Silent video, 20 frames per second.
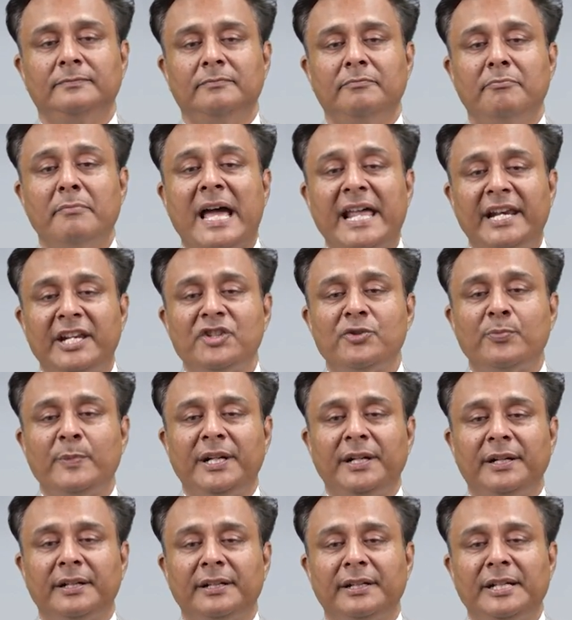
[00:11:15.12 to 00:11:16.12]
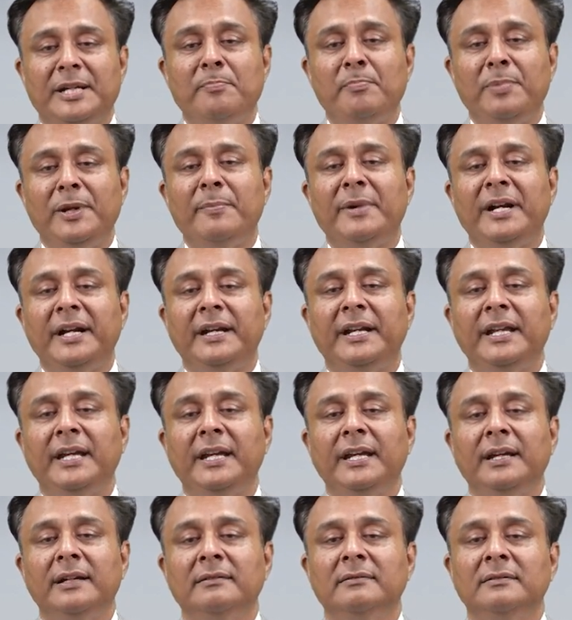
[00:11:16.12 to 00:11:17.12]
management,
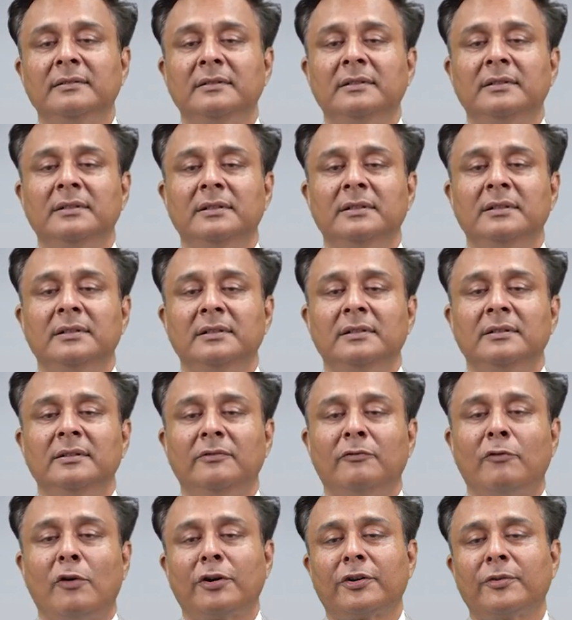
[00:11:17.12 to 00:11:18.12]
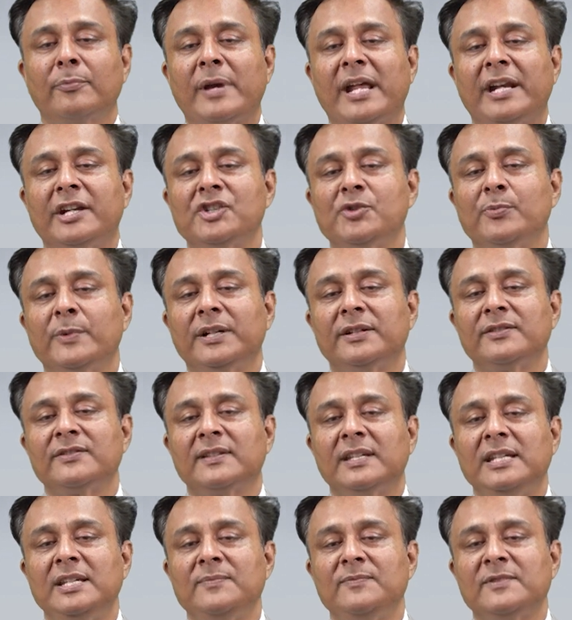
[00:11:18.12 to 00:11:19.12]
implementing water management
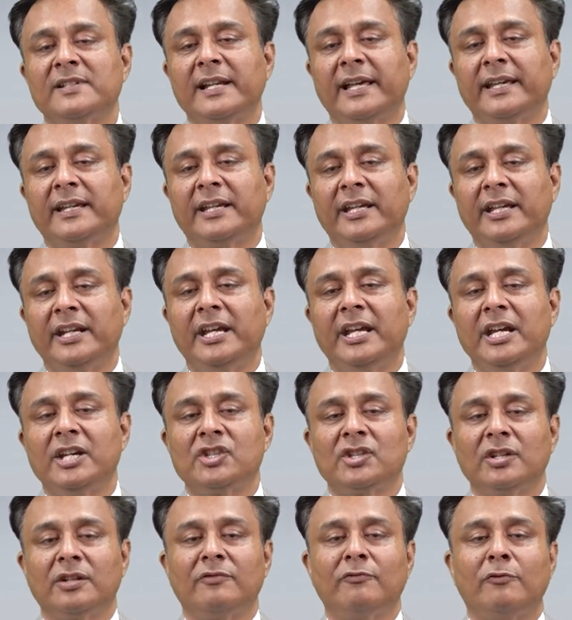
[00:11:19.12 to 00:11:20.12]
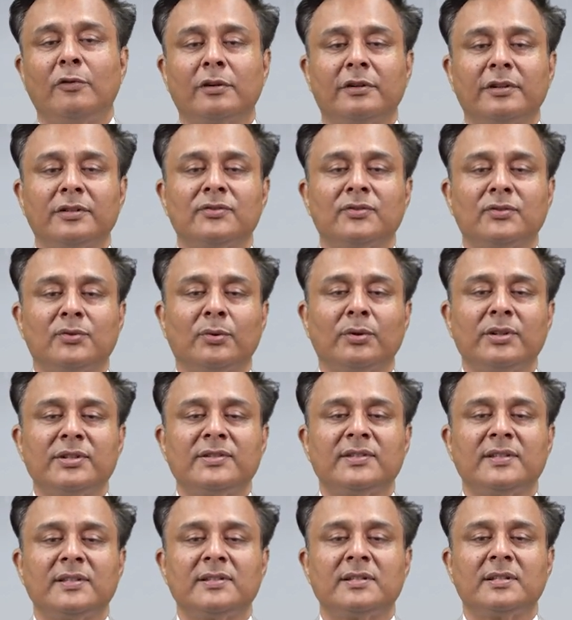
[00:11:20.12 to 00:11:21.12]
schemes like irrigation, water storage
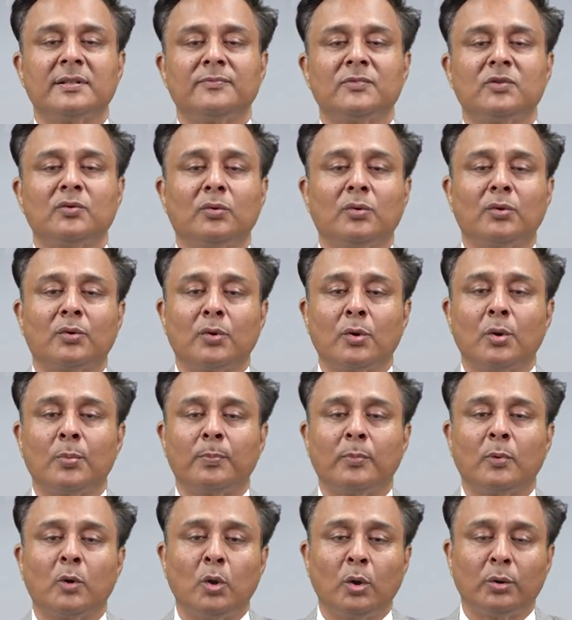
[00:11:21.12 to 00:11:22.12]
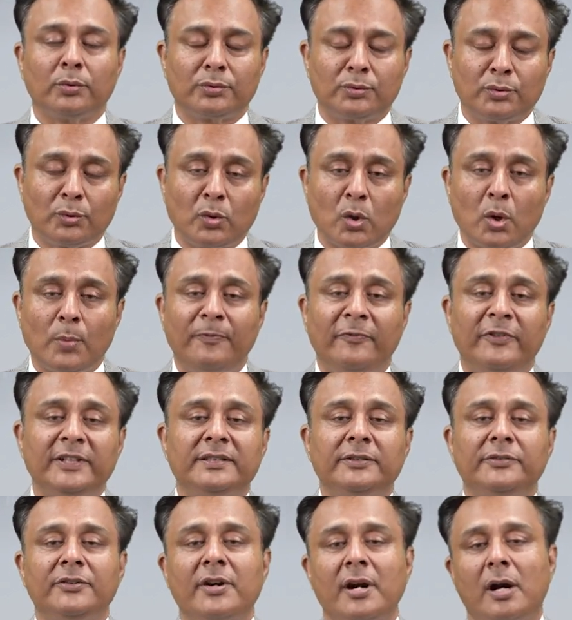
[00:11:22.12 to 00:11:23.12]
system to cope
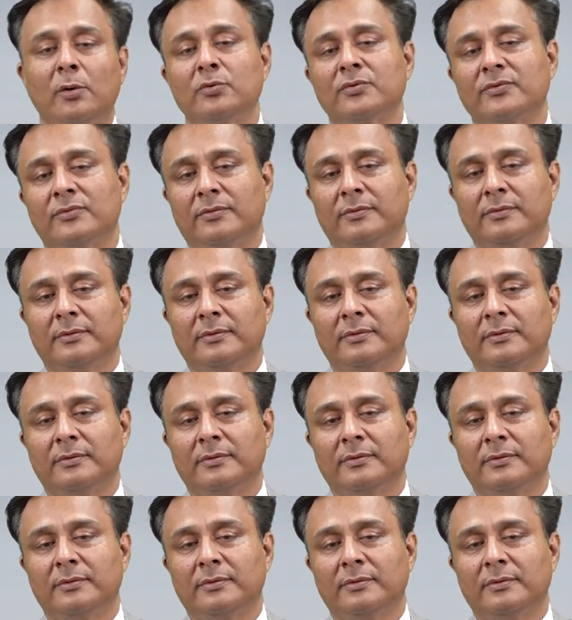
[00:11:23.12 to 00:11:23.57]
with drought,